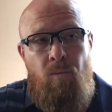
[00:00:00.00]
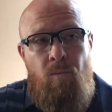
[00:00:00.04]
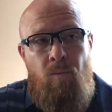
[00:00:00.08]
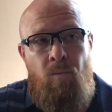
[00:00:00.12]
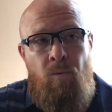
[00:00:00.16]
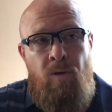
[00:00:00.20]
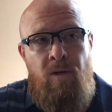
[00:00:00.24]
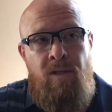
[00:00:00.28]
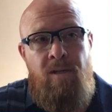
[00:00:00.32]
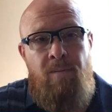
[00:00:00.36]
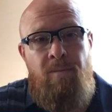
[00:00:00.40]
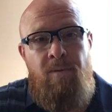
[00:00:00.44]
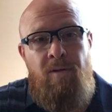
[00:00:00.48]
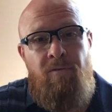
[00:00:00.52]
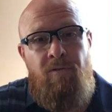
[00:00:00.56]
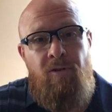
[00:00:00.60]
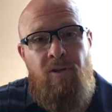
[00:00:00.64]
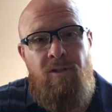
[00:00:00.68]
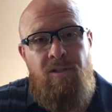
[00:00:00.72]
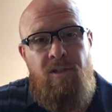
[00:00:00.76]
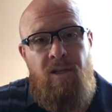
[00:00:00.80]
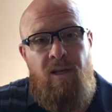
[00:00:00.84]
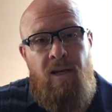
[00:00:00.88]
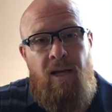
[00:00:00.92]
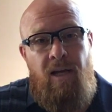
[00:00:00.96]
what does that mean for
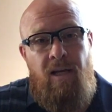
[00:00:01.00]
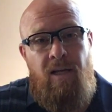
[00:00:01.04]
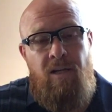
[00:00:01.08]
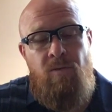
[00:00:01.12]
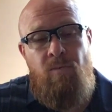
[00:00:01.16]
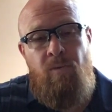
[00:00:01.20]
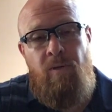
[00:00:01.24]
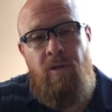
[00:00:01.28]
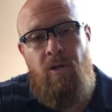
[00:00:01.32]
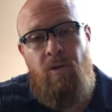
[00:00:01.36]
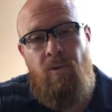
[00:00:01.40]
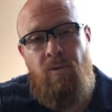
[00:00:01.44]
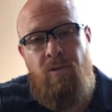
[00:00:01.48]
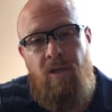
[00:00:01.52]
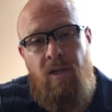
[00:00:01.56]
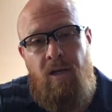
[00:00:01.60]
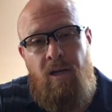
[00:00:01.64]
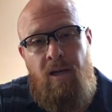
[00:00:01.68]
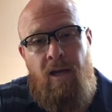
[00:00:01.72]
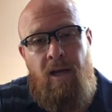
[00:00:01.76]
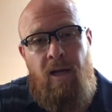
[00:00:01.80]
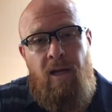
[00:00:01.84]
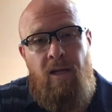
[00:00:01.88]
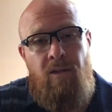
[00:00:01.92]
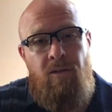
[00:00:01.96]
us today? Because we know
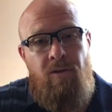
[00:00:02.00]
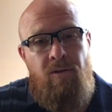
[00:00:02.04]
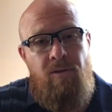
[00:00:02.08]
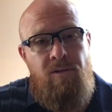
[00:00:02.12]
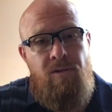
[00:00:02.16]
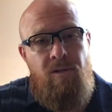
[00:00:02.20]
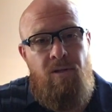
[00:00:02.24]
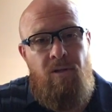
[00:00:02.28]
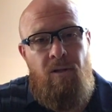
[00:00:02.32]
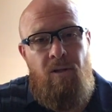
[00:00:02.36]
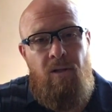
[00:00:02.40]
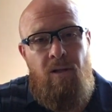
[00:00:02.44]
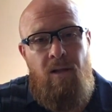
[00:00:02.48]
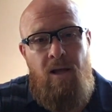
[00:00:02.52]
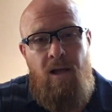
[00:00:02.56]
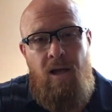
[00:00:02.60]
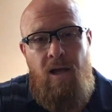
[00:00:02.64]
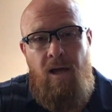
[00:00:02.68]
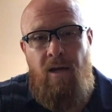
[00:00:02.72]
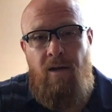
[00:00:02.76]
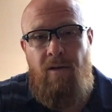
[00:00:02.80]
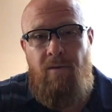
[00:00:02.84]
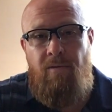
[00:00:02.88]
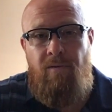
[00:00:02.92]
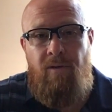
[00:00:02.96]
today there's a
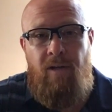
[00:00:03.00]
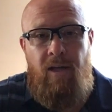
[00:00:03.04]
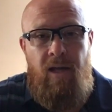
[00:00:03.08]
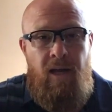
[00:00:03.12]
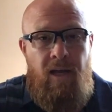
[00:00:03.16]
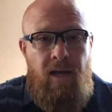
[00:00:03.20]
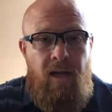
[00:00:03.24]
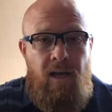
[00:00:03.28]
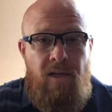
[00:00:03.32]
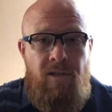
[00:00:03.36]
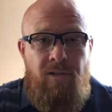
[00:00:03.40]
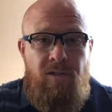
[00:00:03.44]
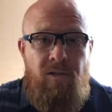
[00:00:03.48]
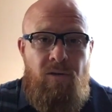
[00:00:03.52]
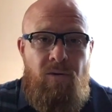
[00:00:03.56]
lot of chaos